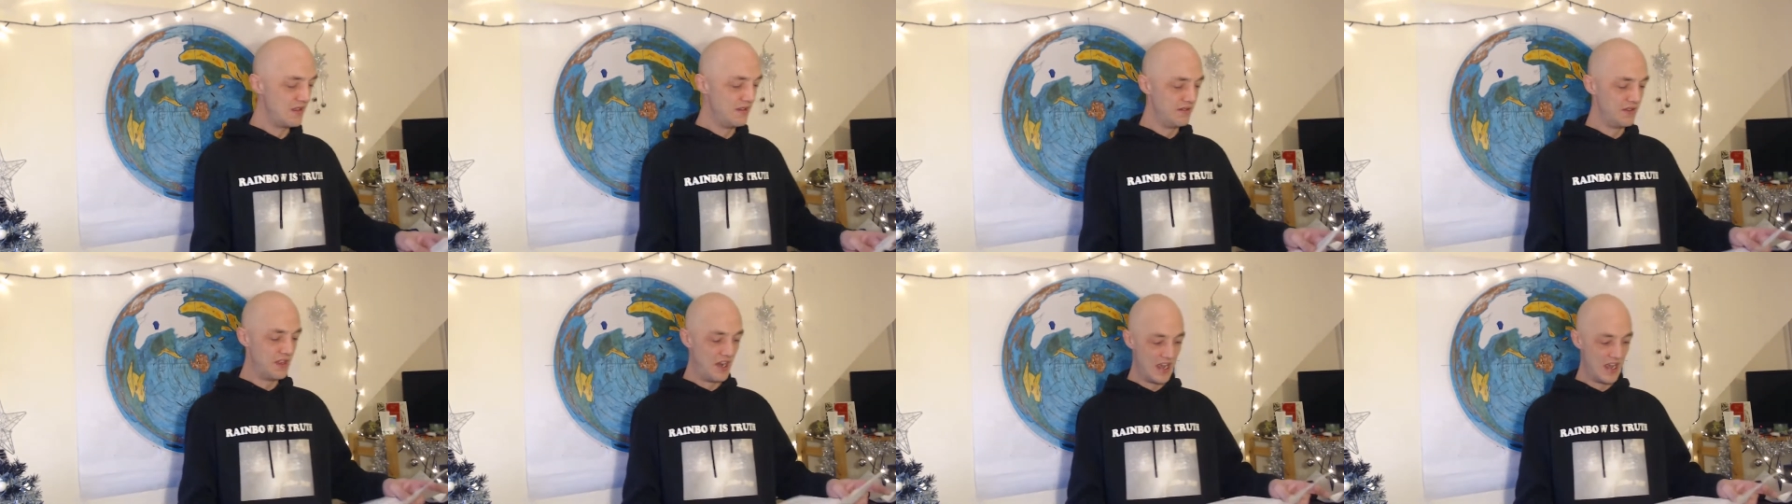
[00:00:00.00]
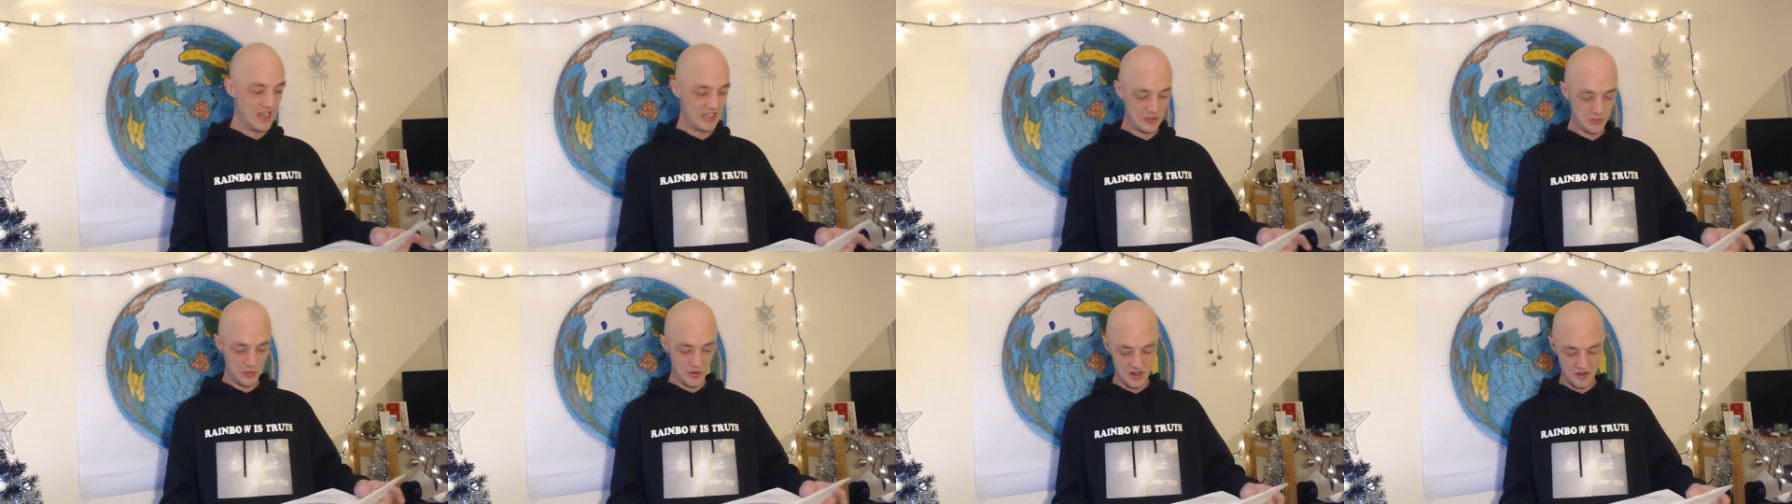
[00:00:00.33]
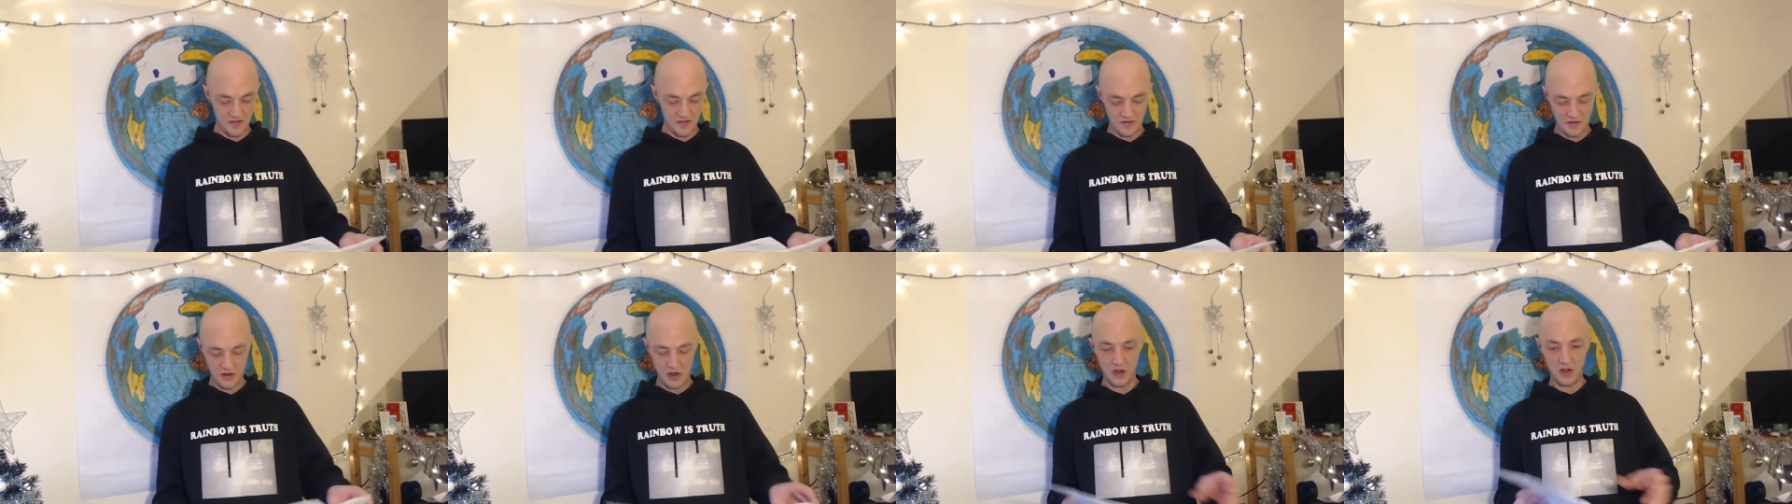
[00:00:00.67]
The next one
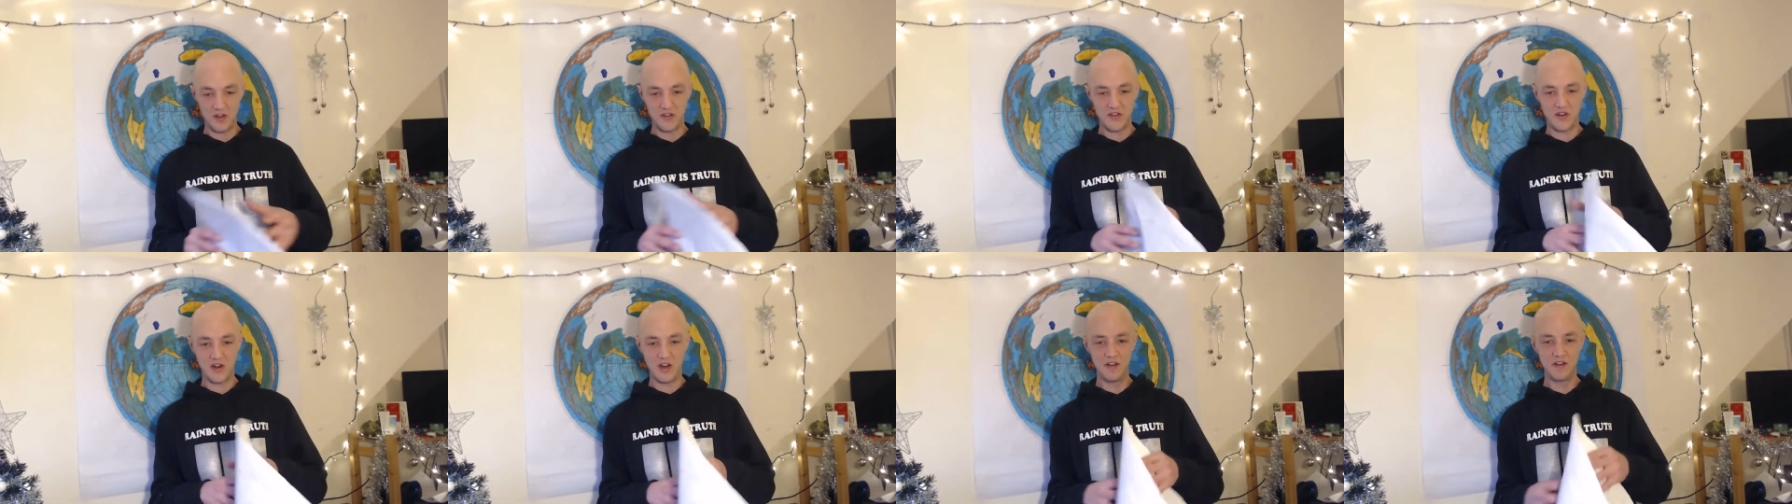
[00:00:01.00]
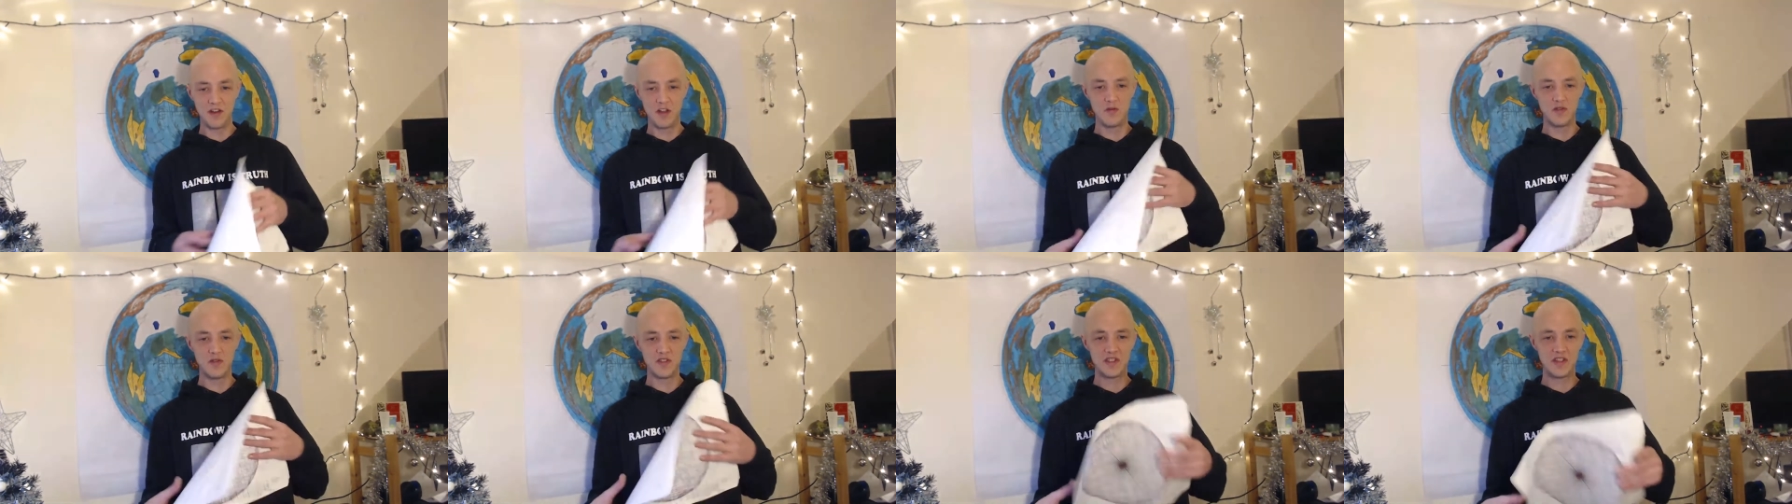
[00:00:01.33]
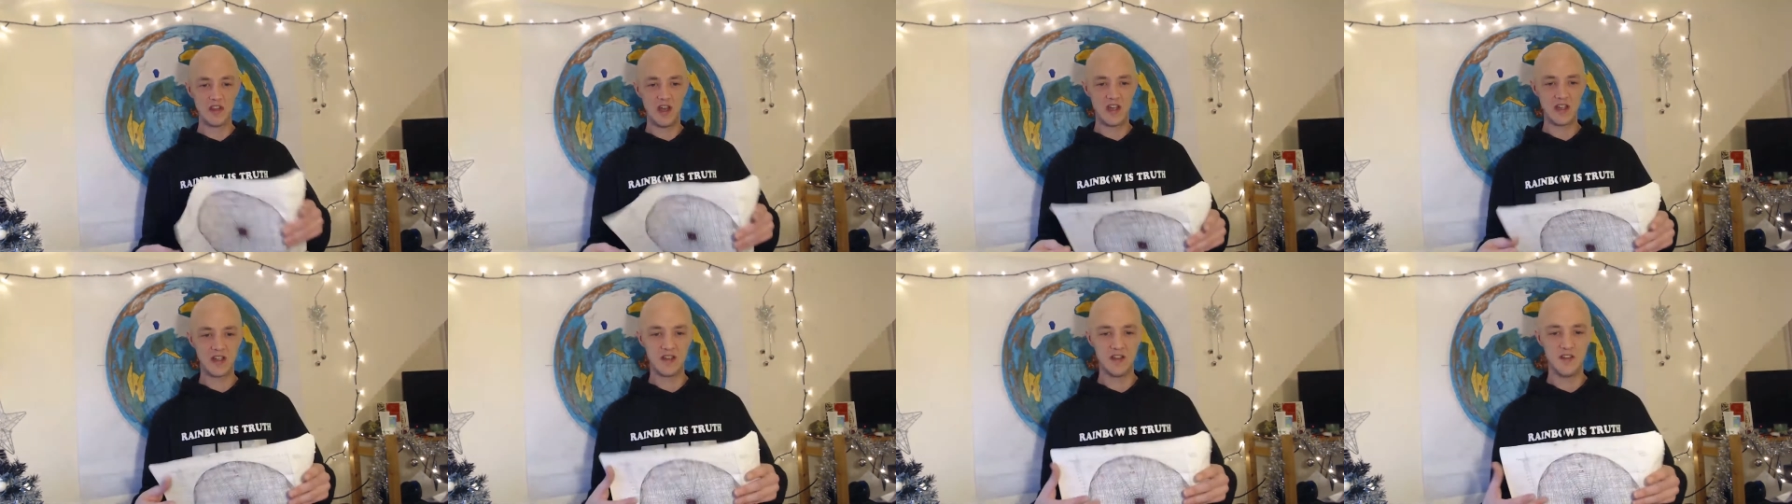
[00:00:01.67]
I thought I'd try and do was
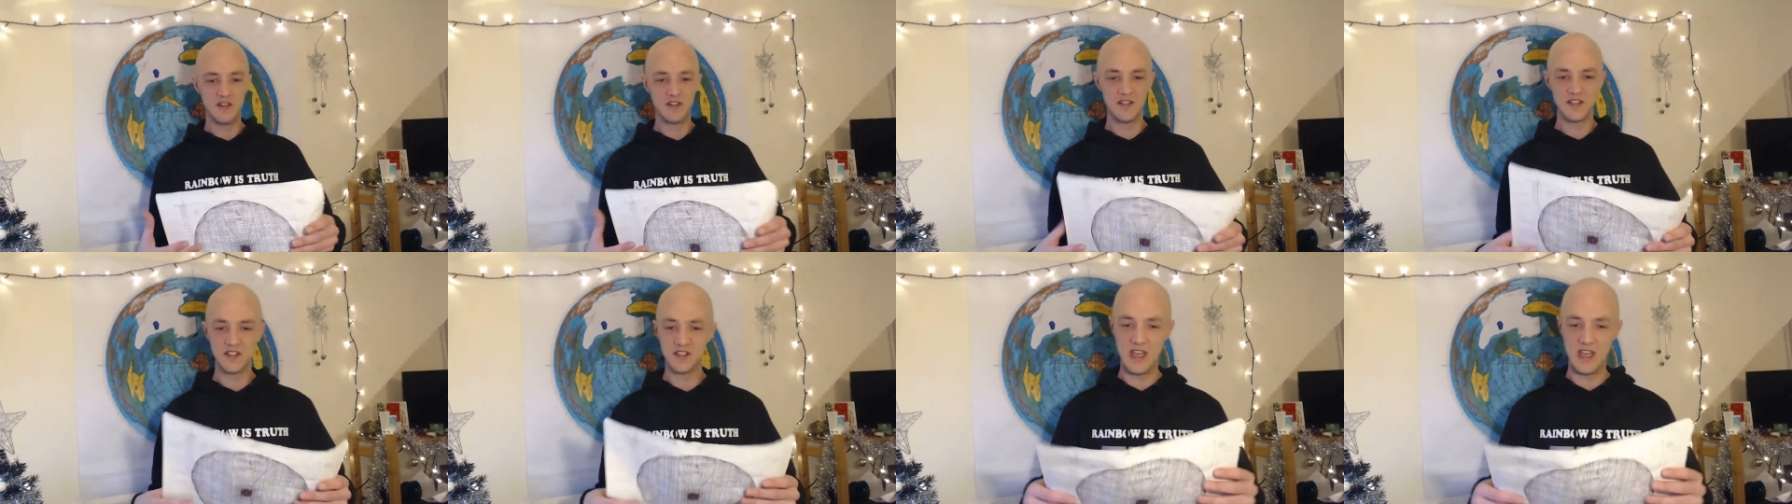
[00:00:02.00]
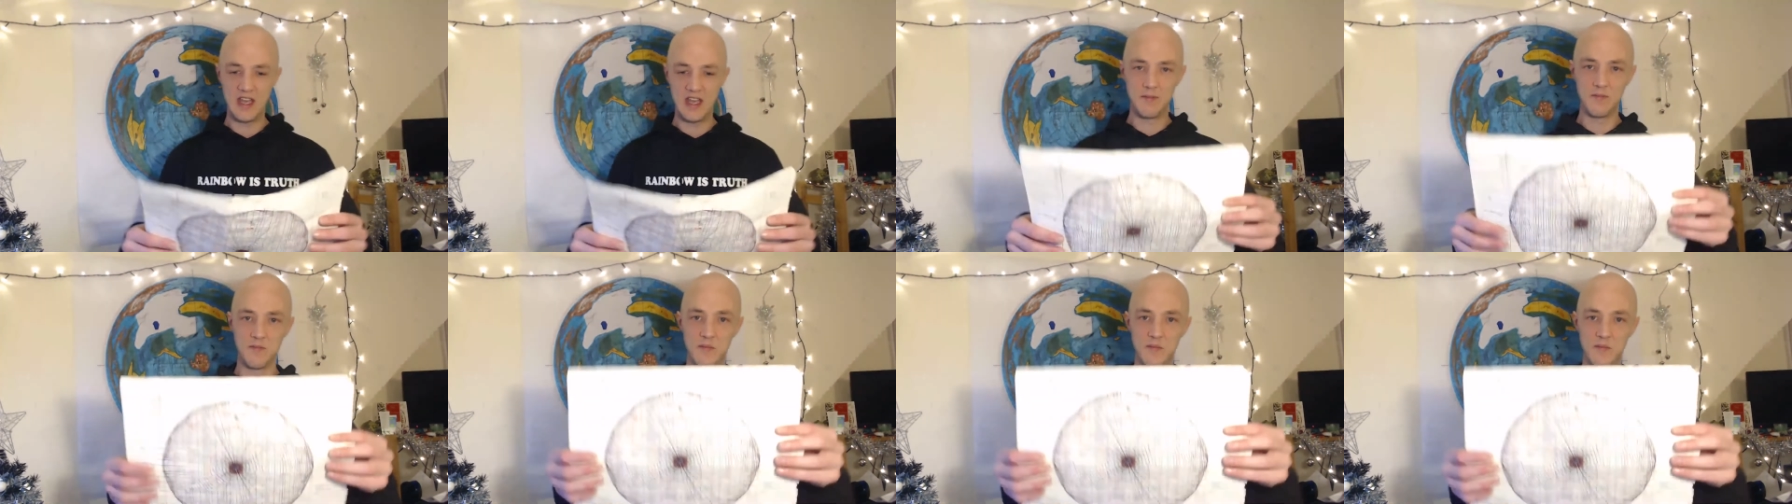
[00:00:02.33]
like the same,